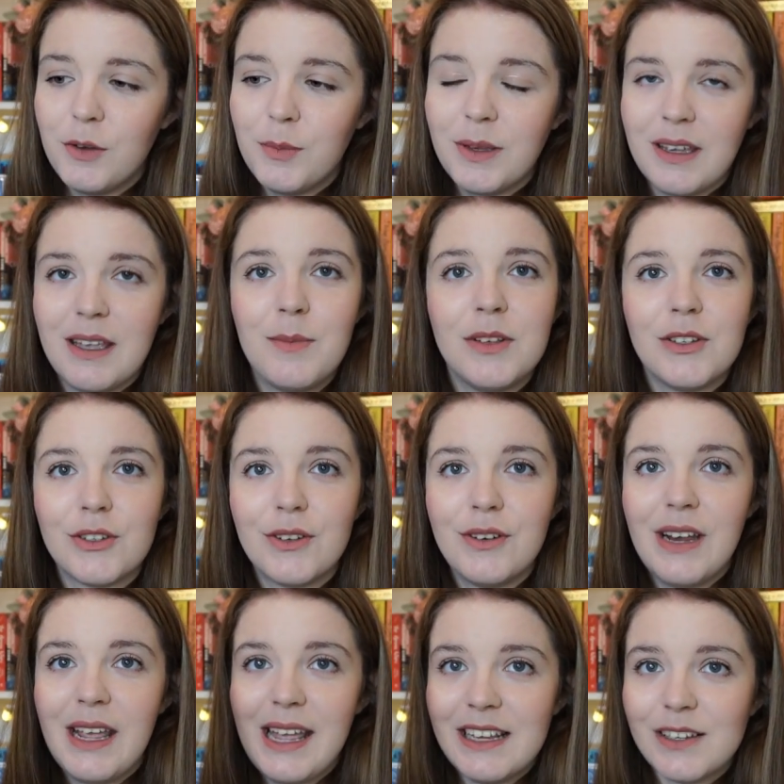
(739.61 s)
Who Became the
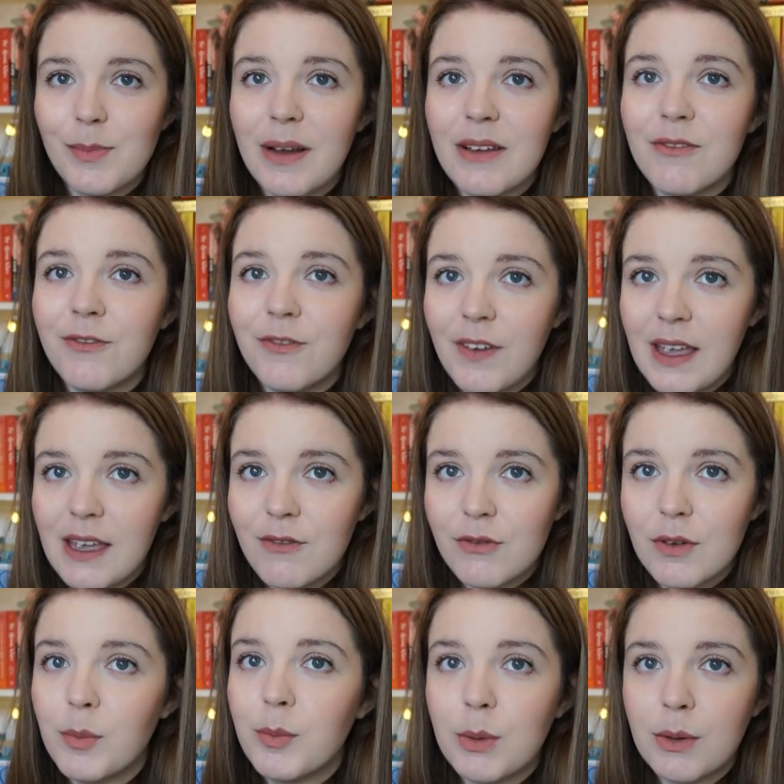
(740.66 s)
Sun is my
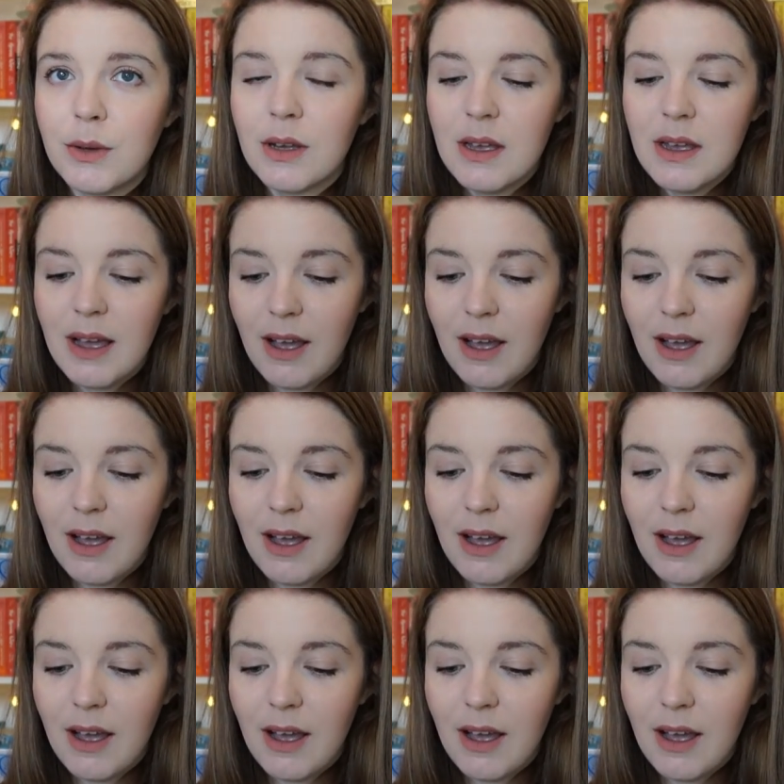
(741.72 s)
favourite book